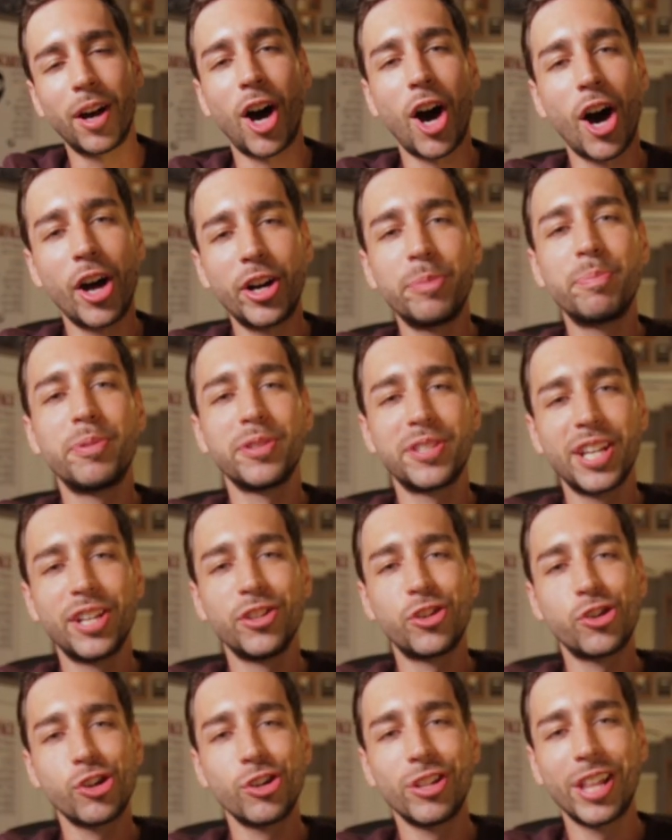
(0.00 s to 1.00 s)

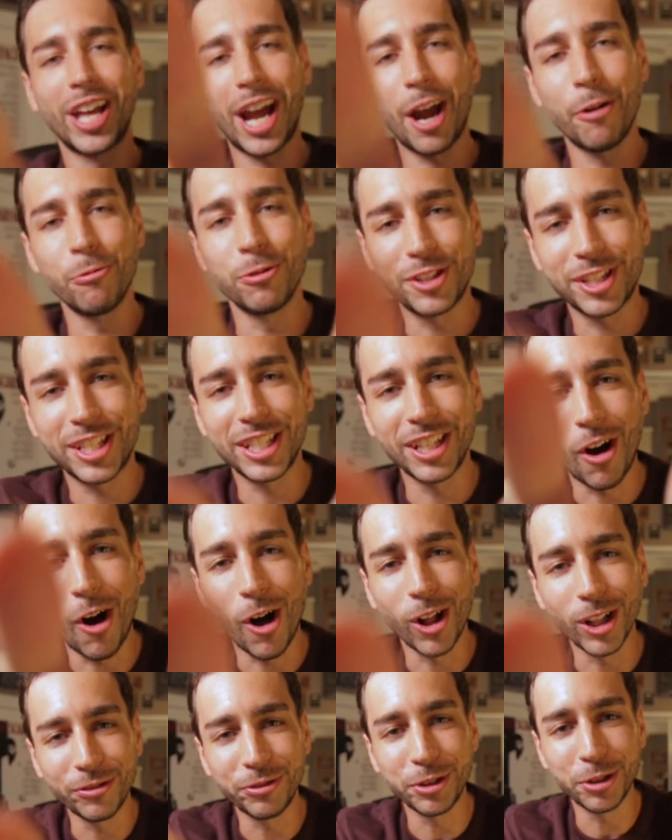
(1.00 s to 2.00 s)
100% sure that I will see
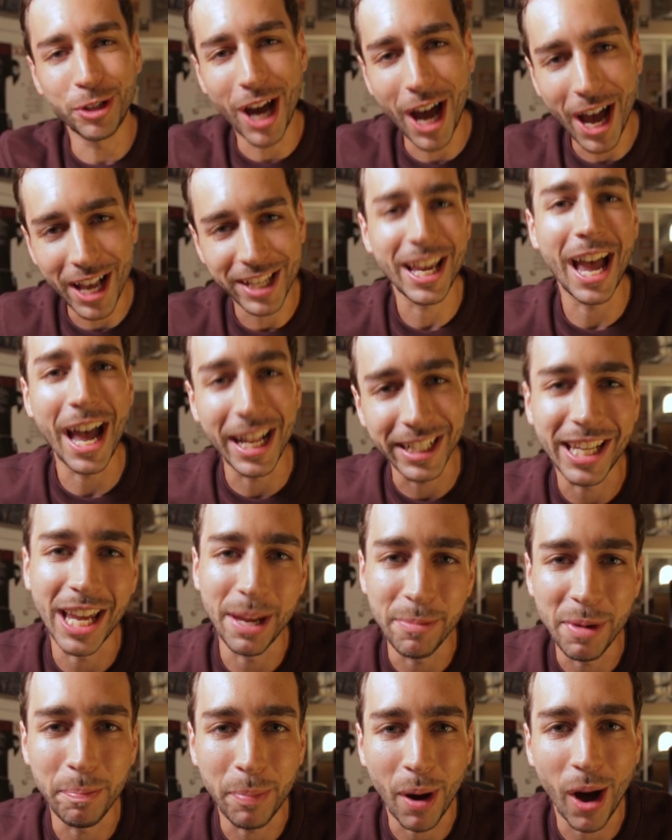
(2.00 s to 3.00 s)
all of you guys at
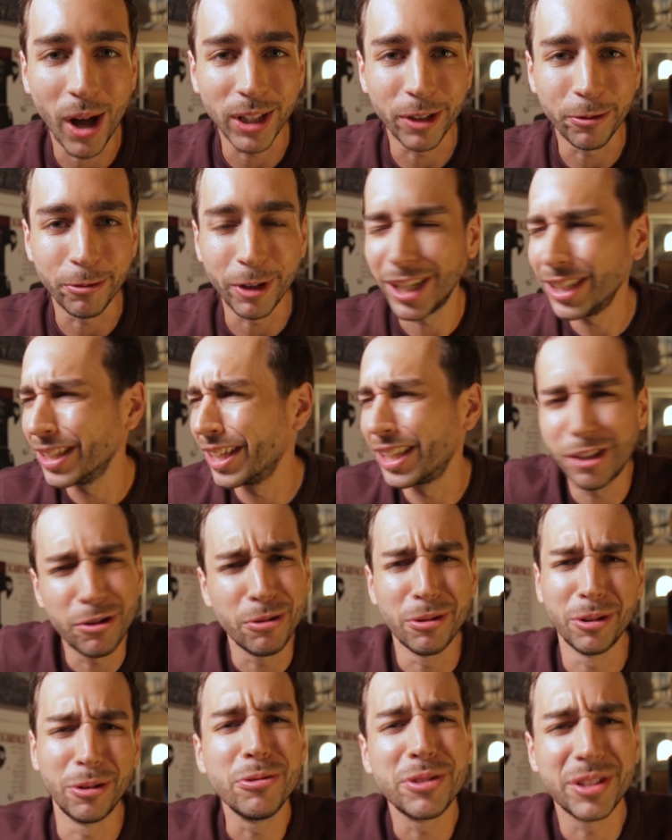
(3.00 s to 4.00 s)
Tame Impala, right? Like
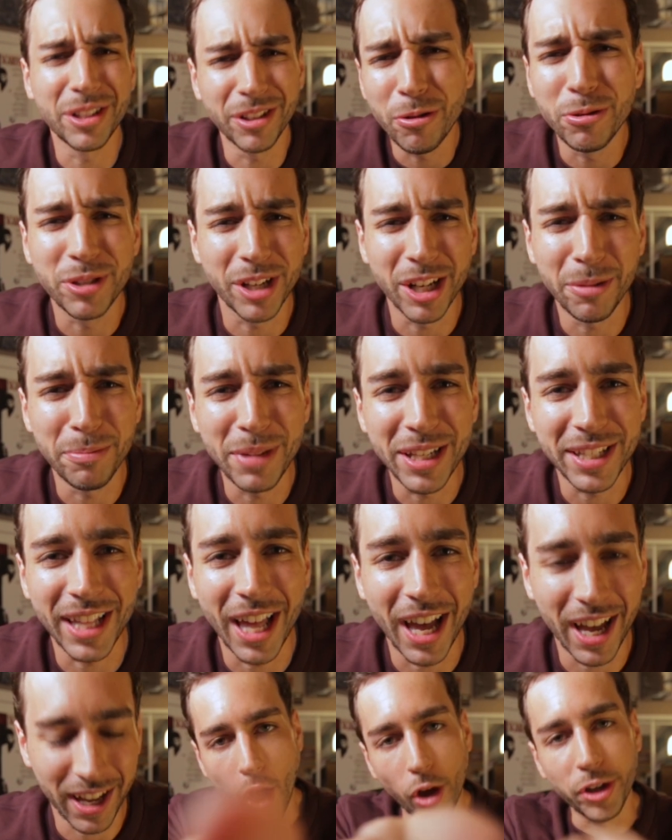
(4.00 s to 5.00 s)
who's gonna miss
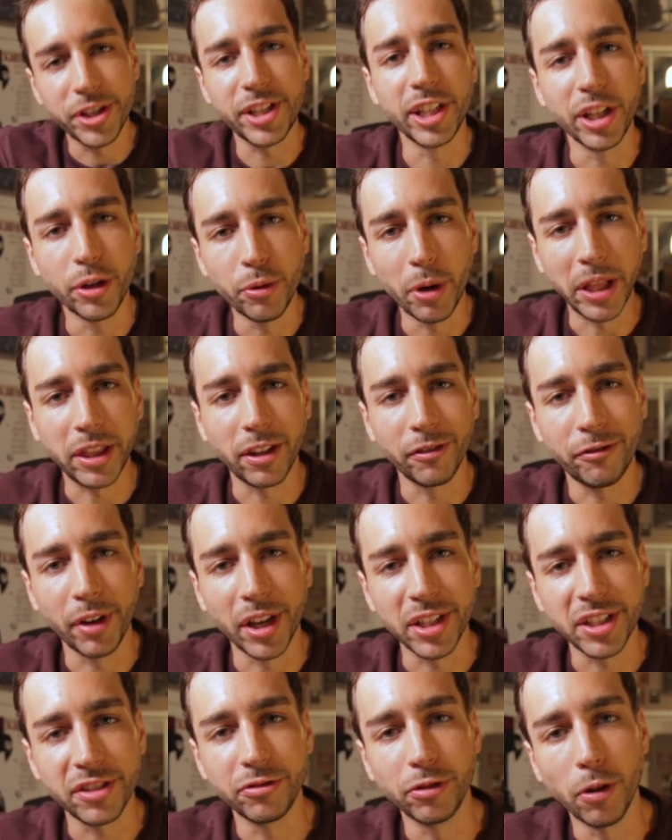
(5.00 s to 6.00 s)
that? I'll see you at the
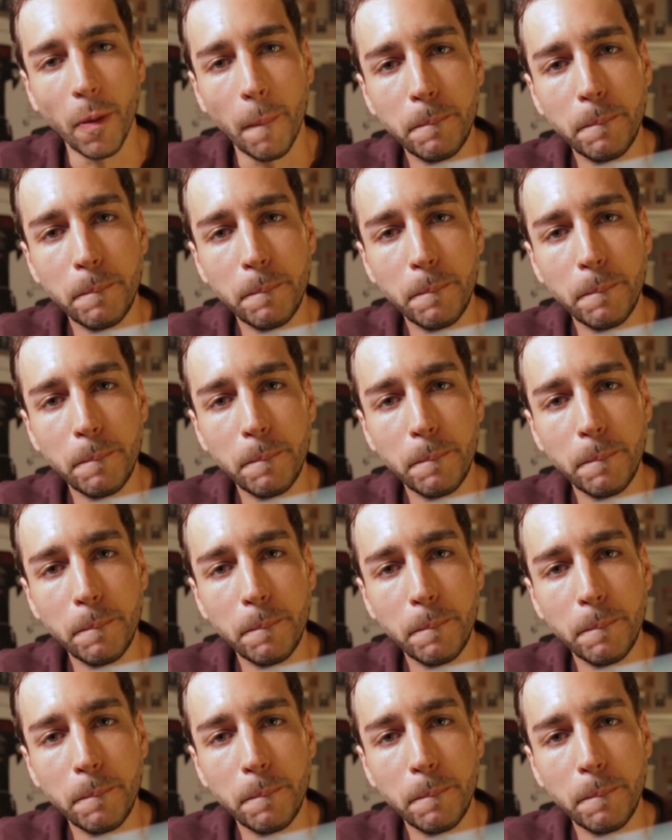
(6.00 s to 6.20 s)
festival.